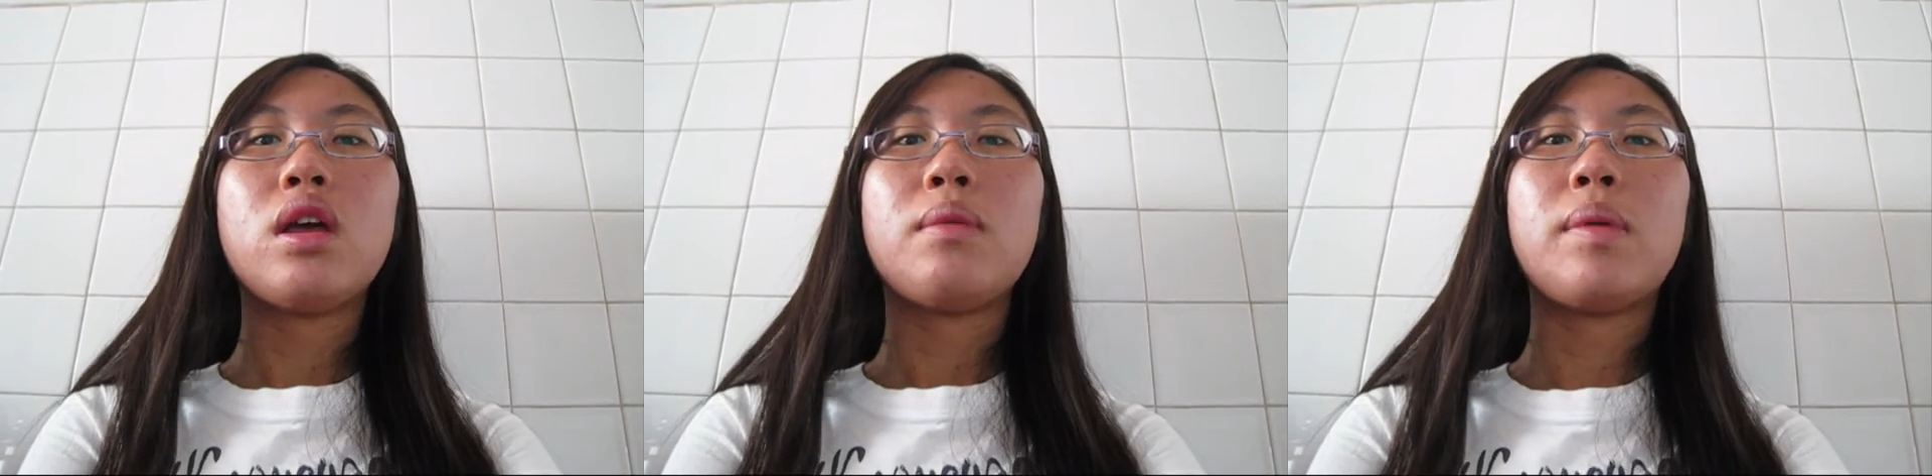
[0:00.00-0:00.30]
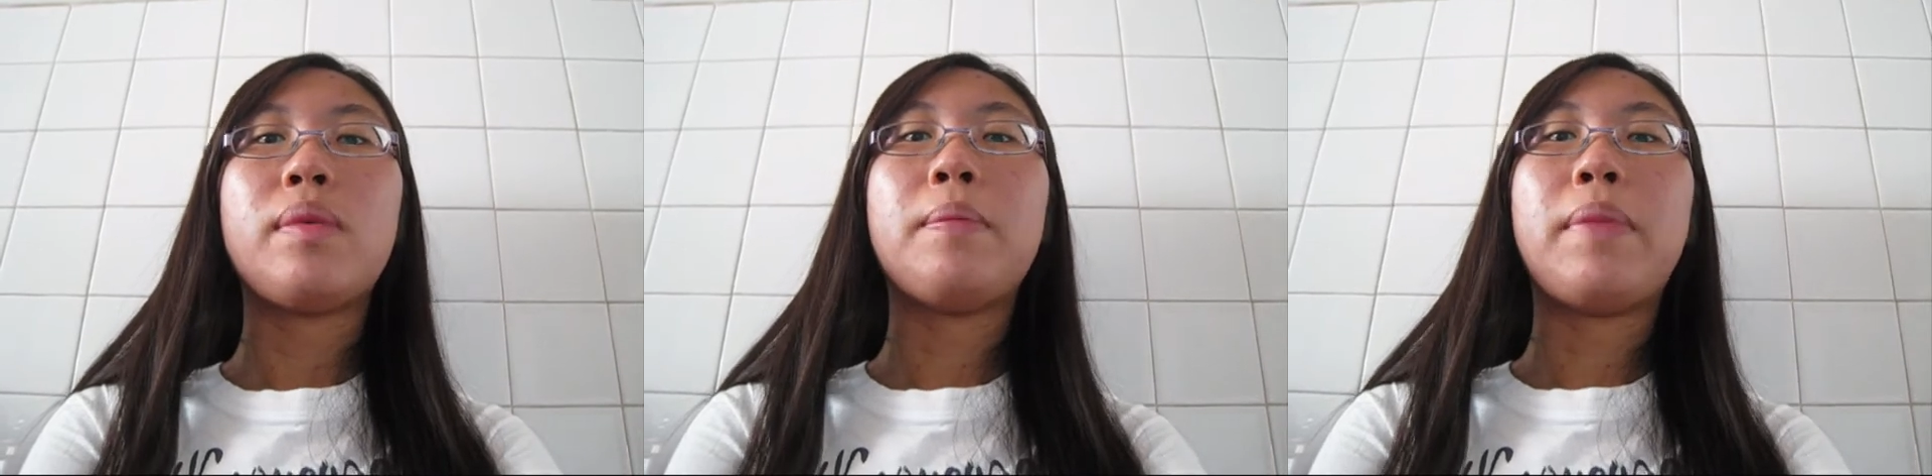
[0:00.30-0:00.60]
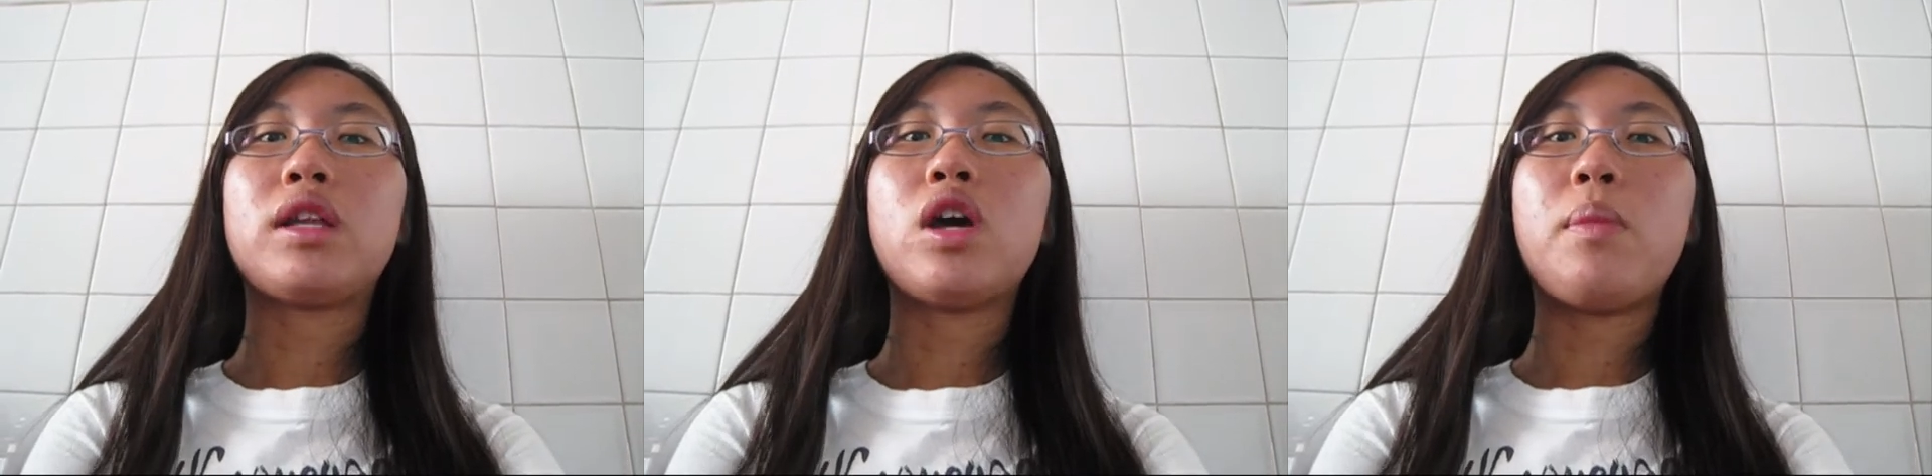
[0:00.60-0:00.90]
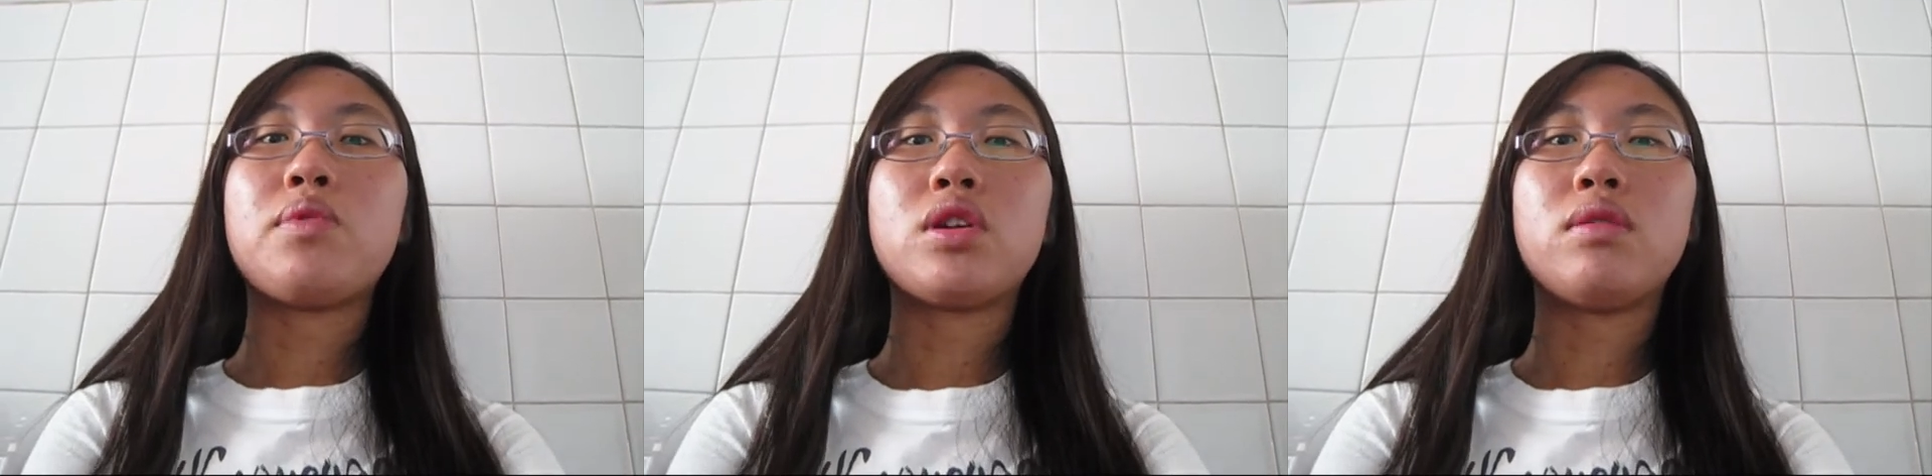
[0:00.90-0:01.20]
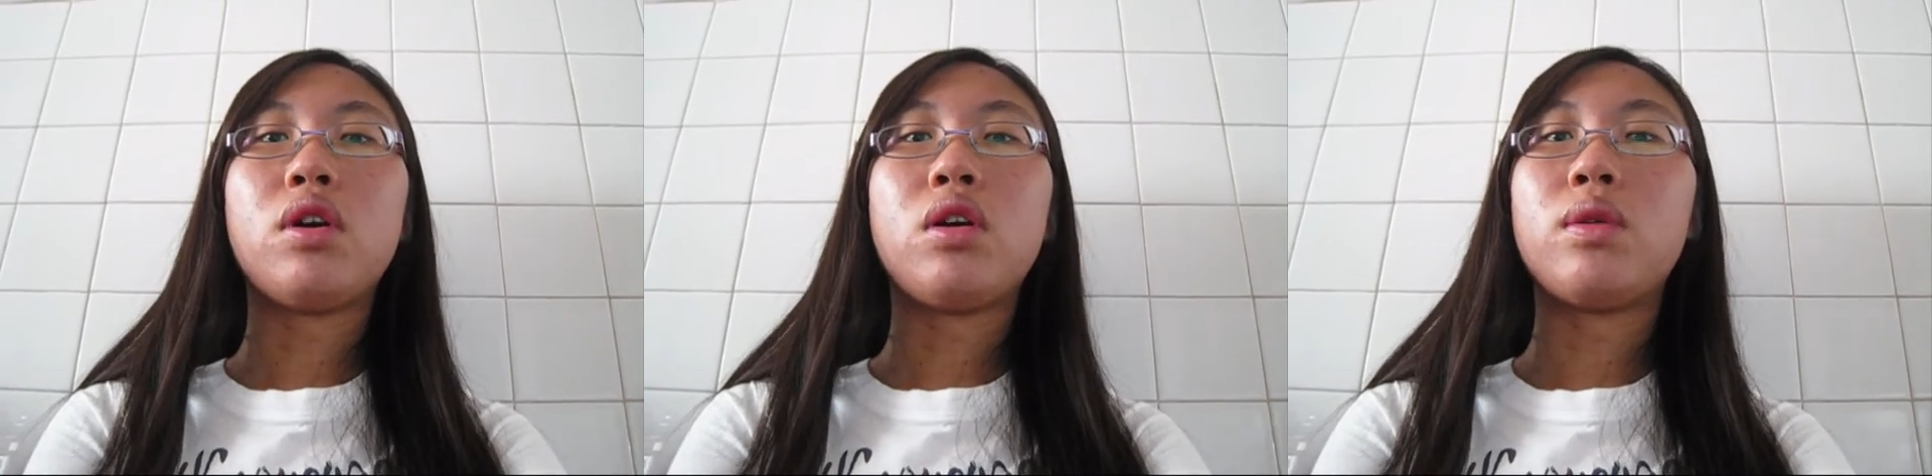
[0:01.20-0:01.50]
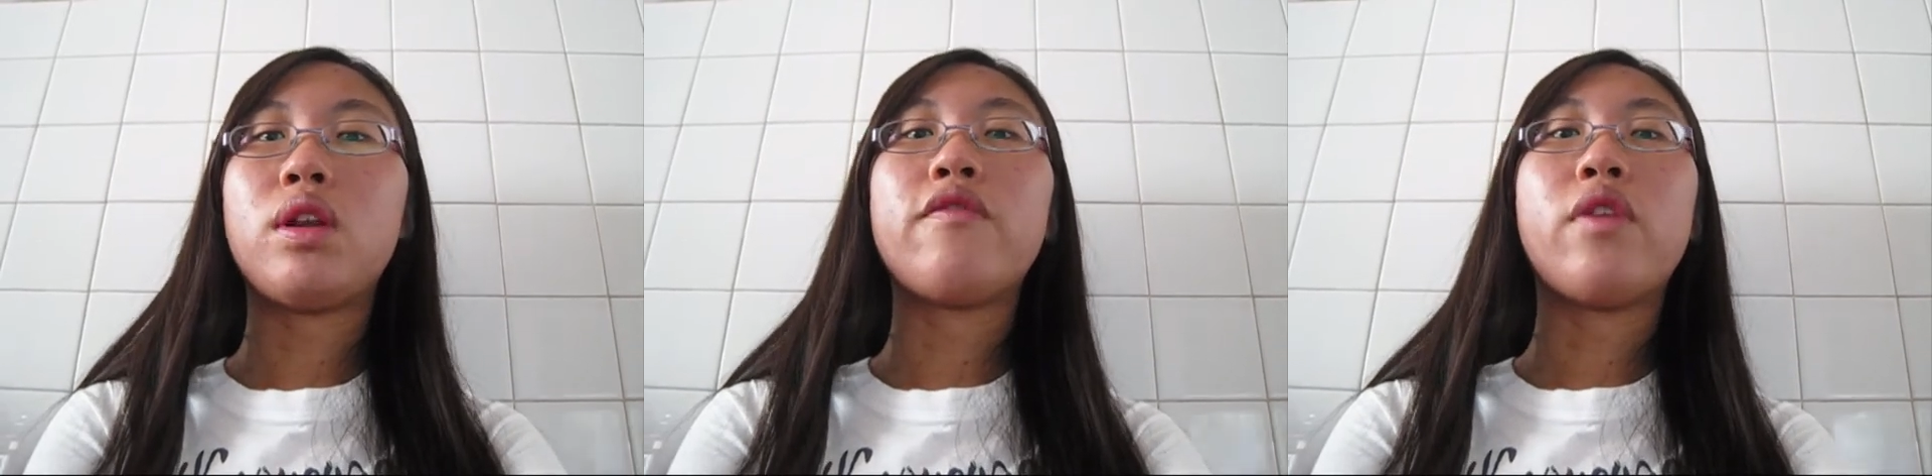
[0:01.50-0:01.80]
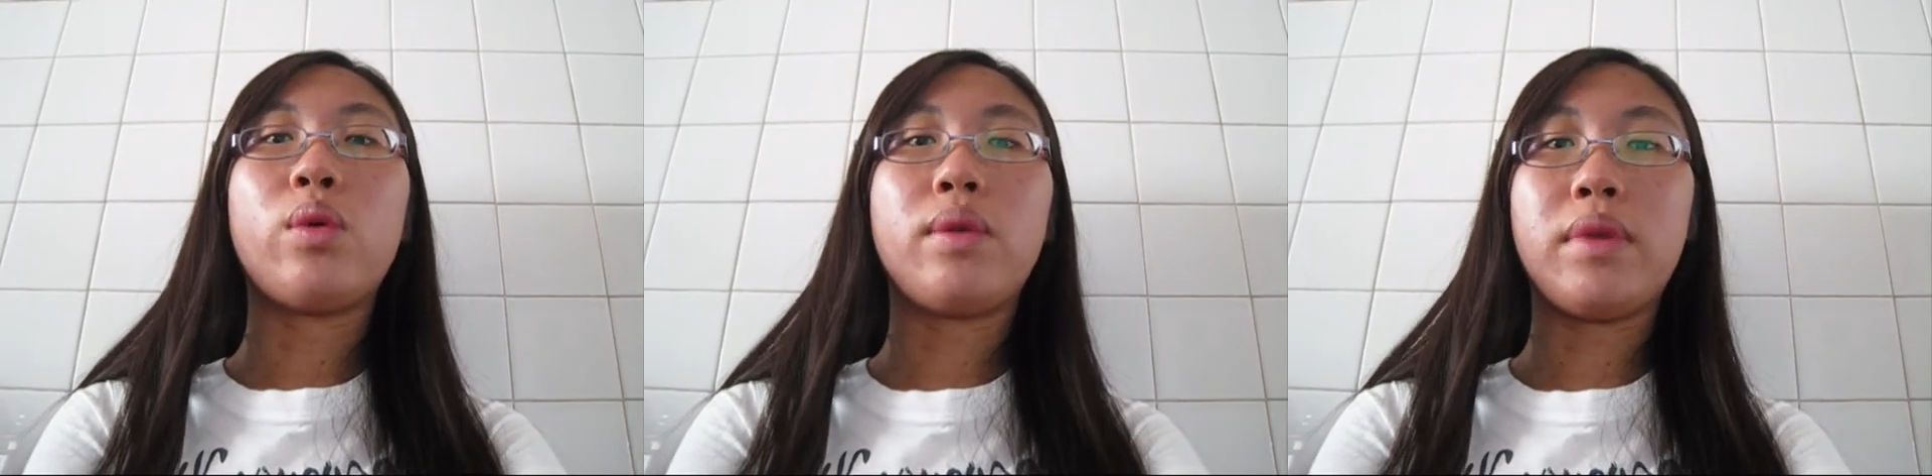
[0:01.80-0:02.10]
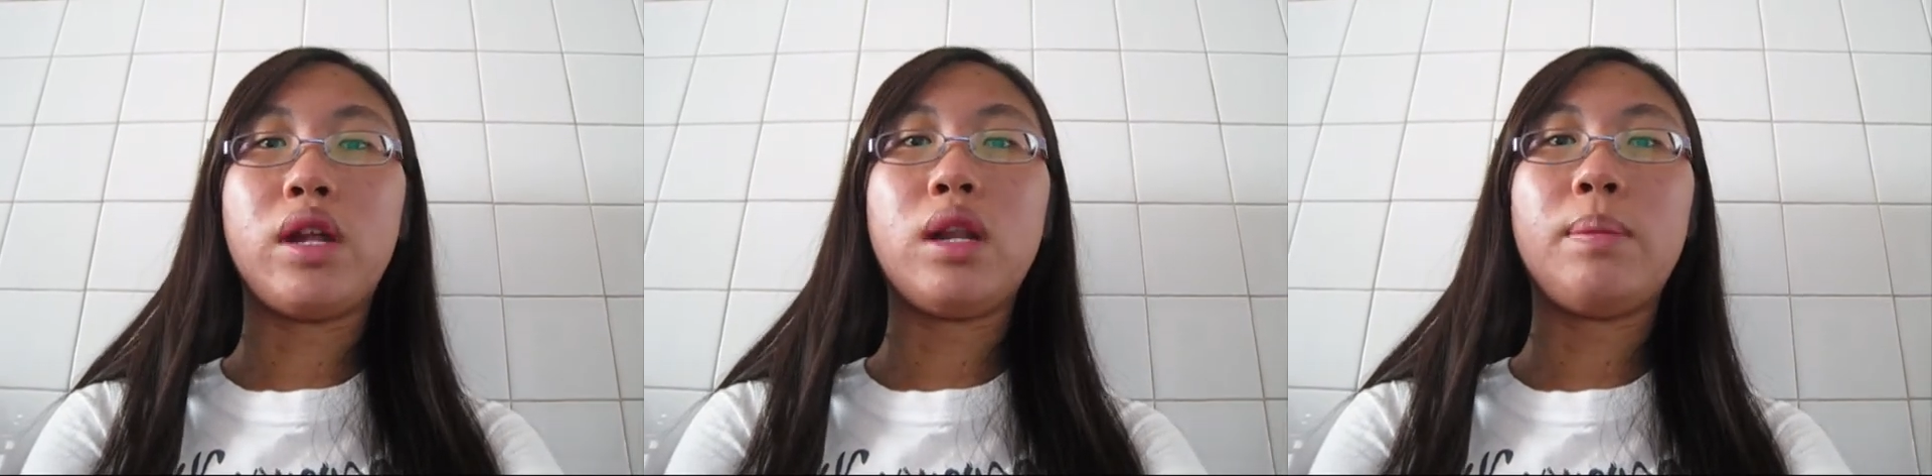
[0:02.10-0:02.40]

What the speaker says: may be a better option not only for women